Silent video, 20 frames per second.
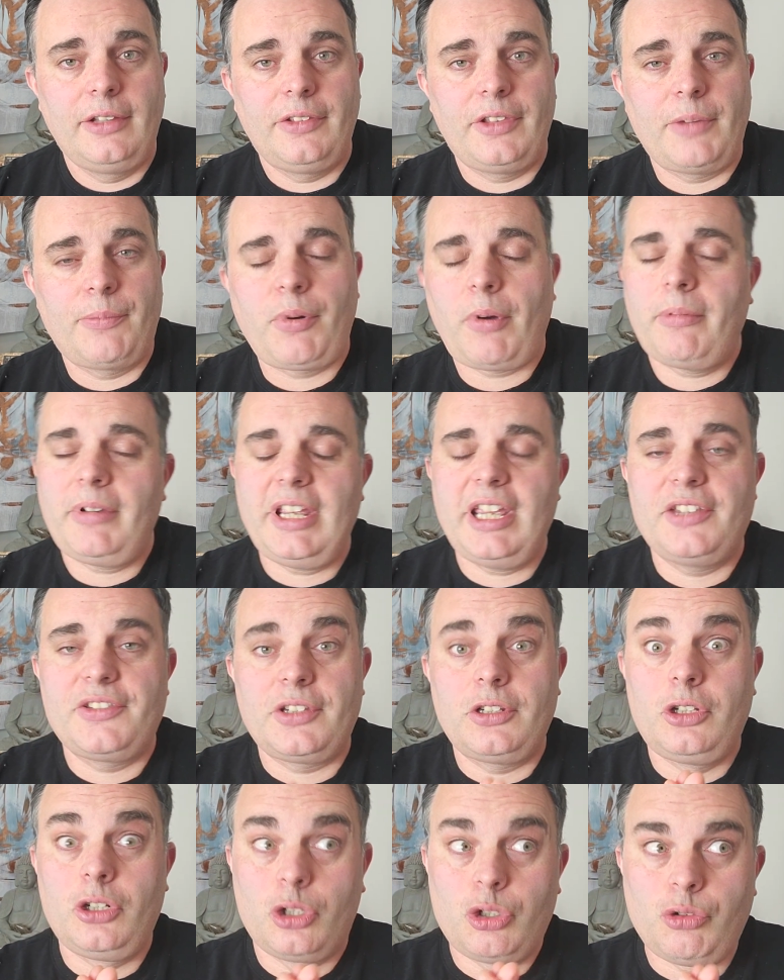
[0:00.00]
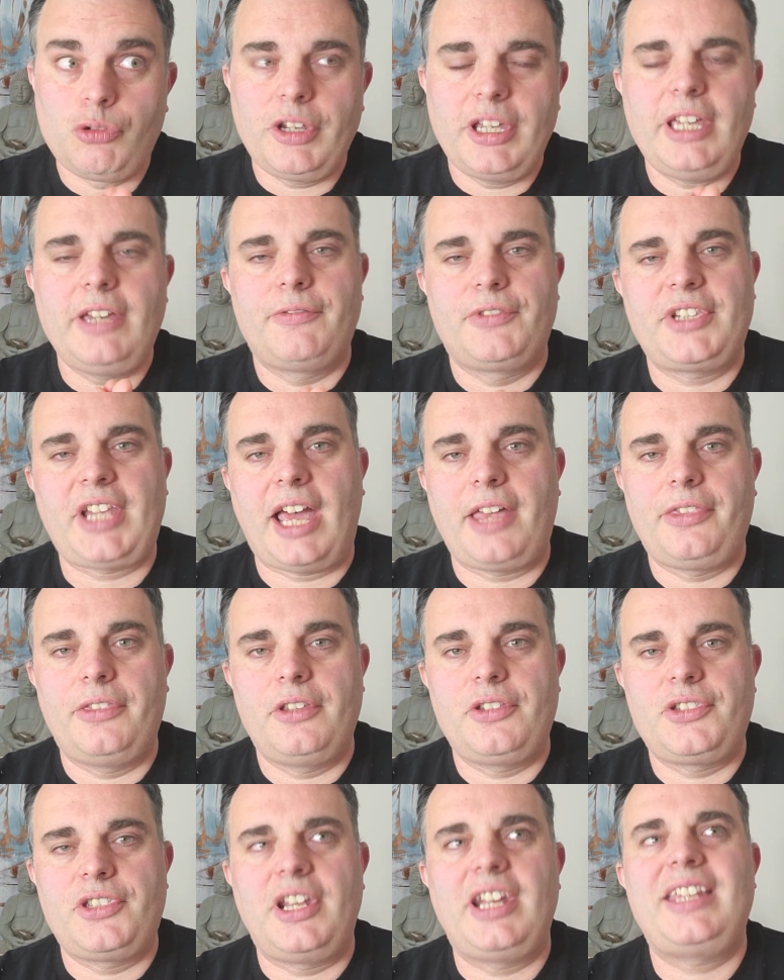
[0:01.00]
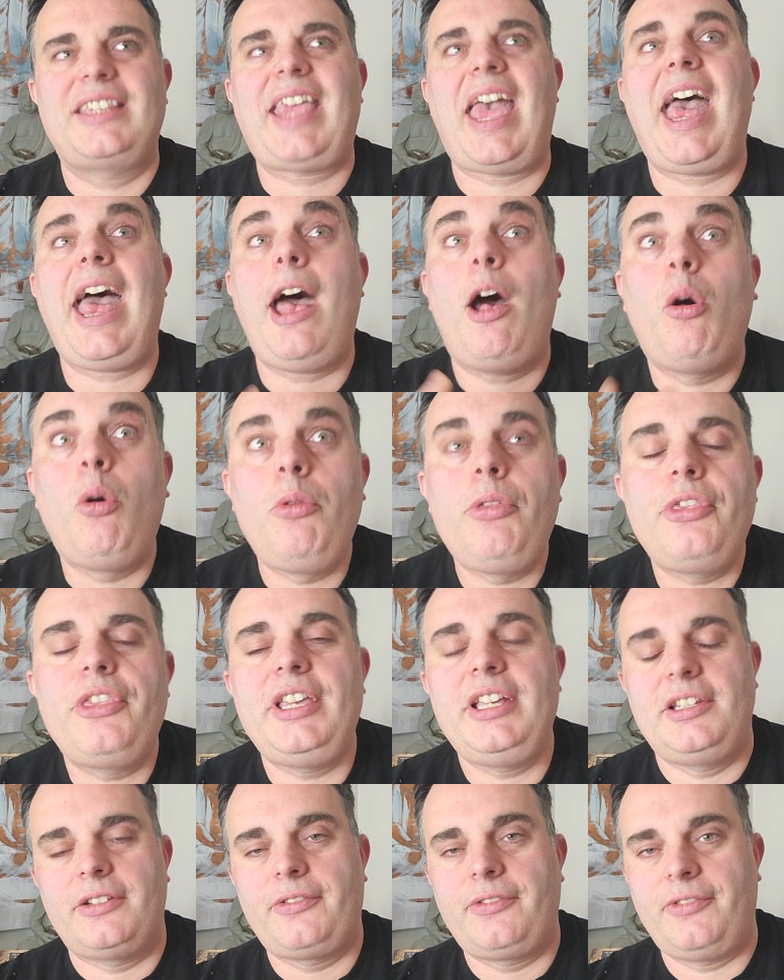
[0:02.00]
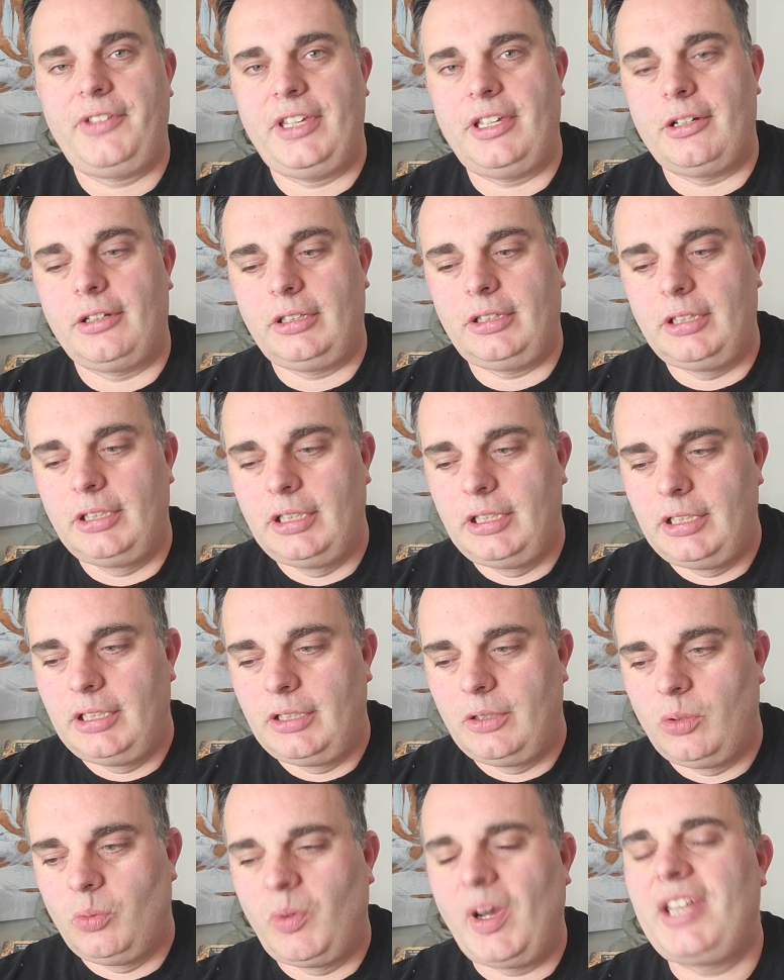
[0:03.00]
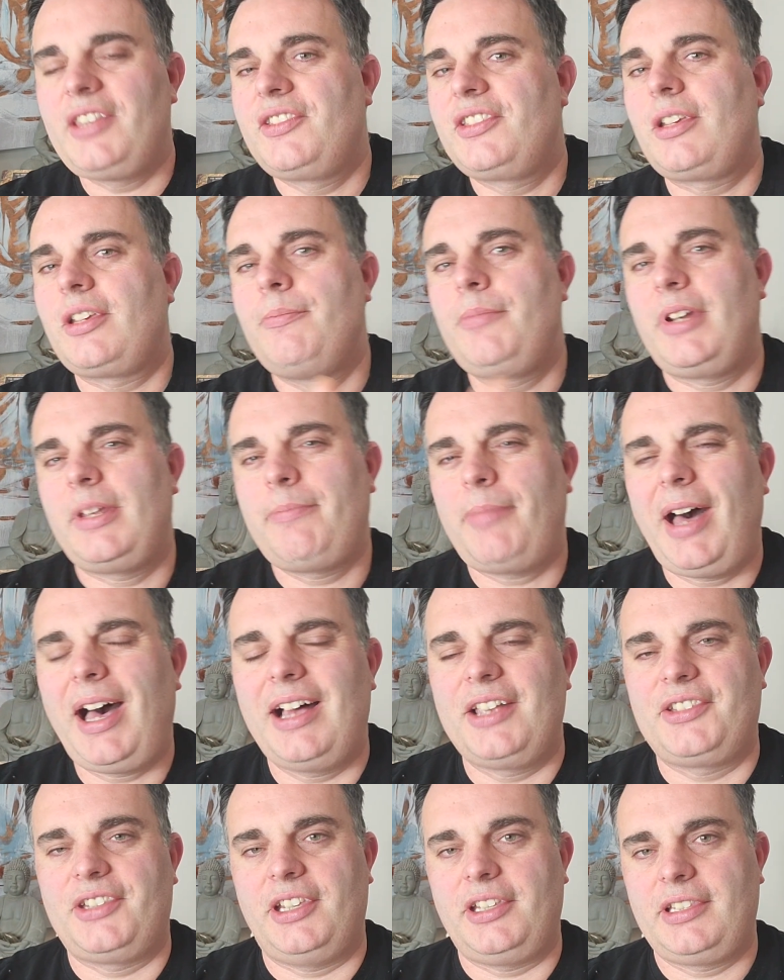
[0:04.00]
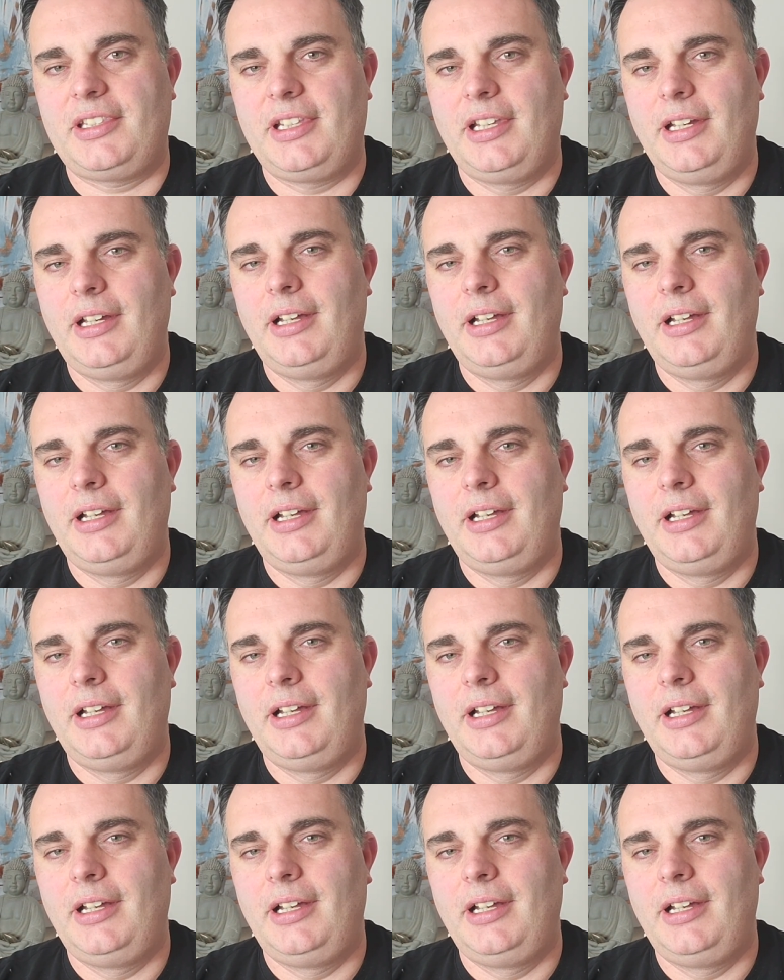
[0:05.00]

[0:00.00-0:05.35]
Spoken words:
There probably is a degree of sadness that is healthy to feel when somebody passes.